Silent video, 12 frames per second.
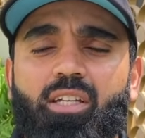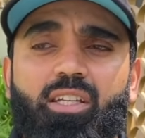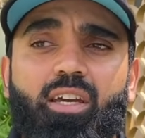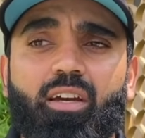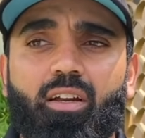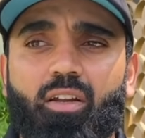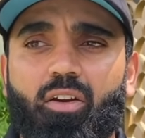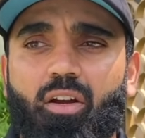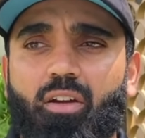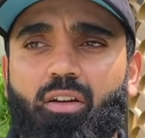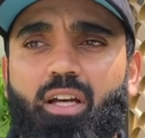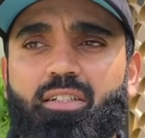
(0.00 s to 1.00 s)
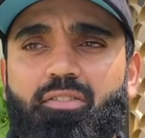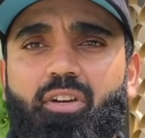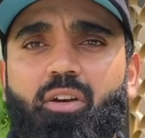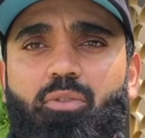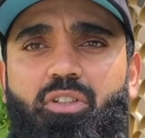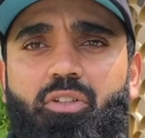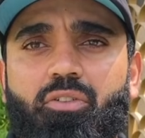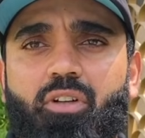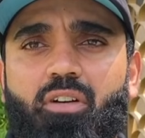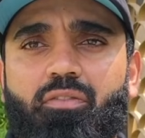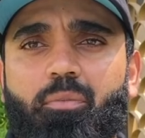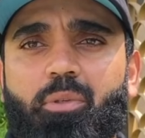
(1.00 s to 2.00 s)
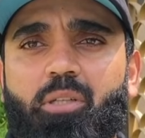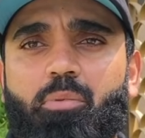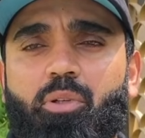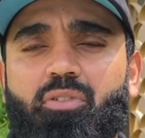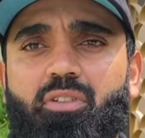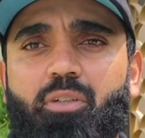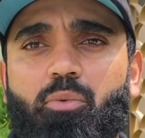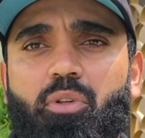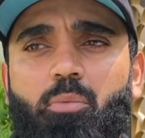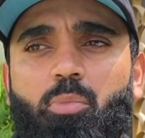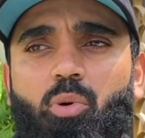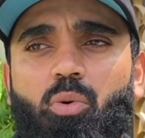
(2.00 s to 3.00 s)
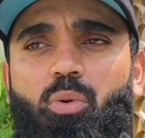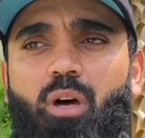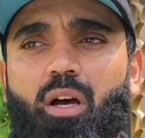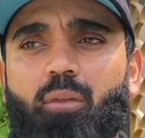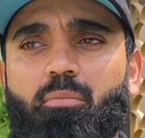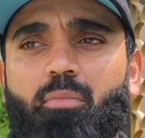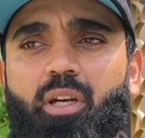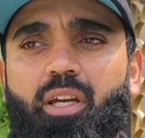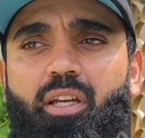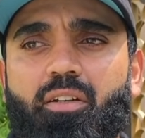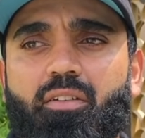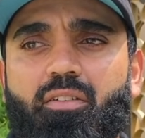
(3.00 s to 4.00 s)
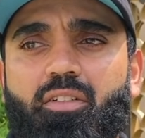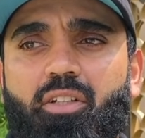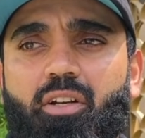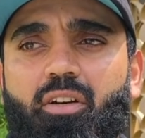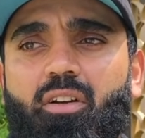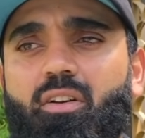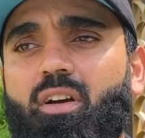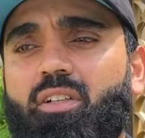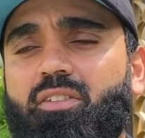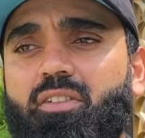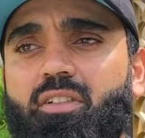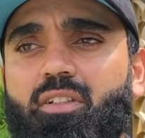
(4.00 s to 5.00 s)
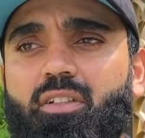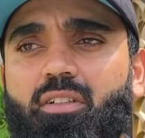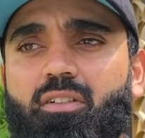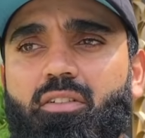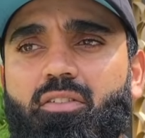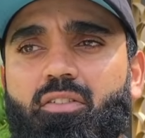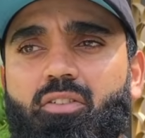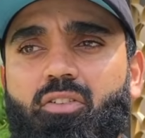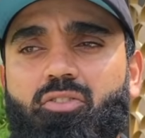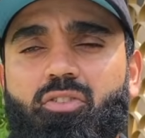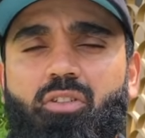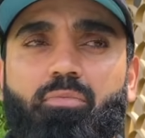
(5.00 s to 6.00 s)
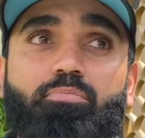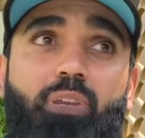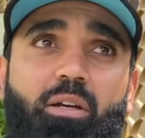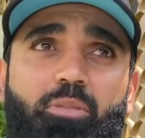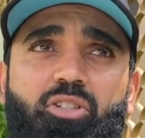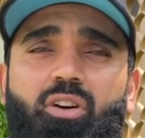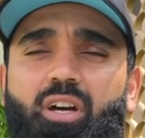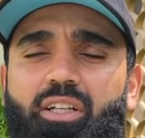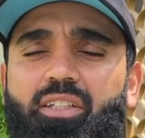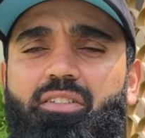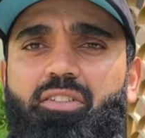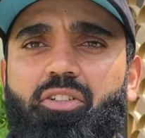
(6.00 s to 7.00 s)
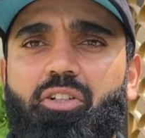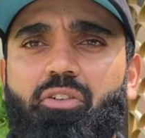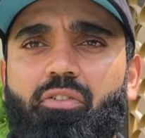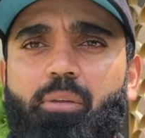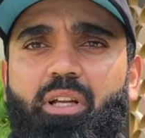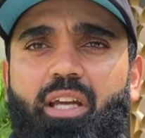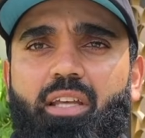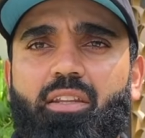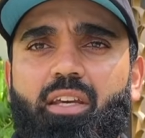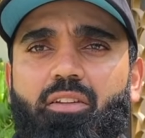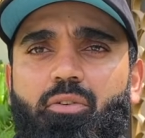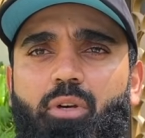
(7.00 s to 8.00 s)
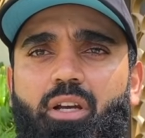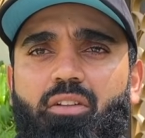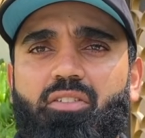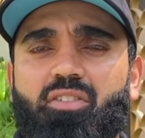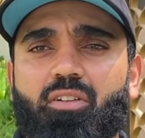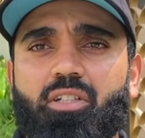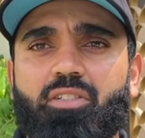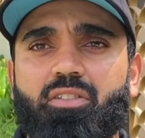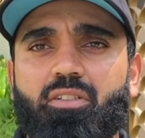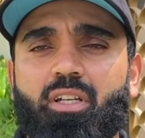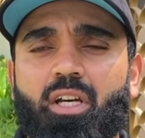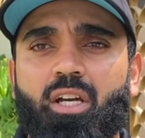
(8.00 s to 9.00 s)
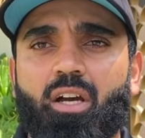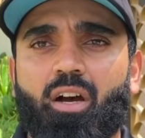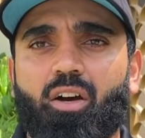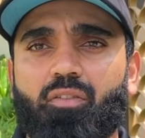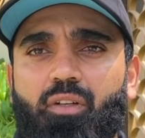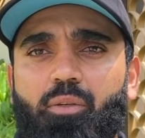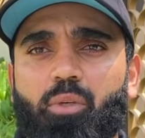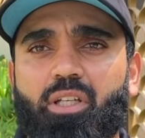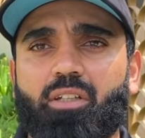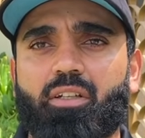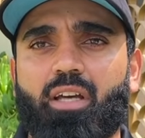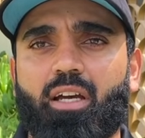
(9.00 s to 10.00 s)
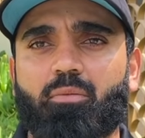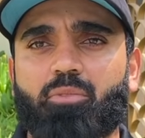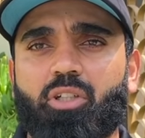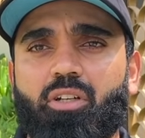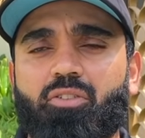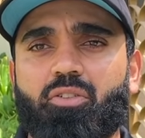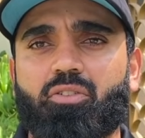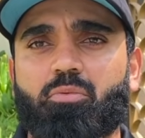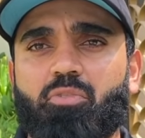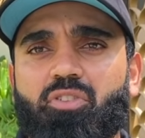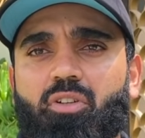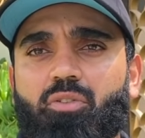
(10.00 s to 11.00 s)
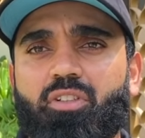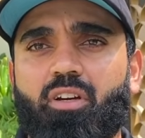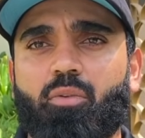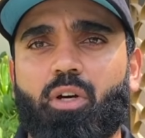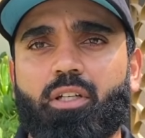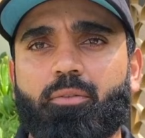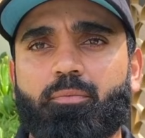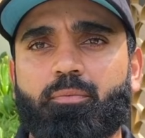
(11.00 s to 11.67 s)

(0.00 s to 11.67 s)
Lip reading: yeah, like last night was a good night for me personally with the ball. And, you know, I'd like to maybe try and continue to replicate that throughout the series. And hopefully we can, you know, turn some results our way.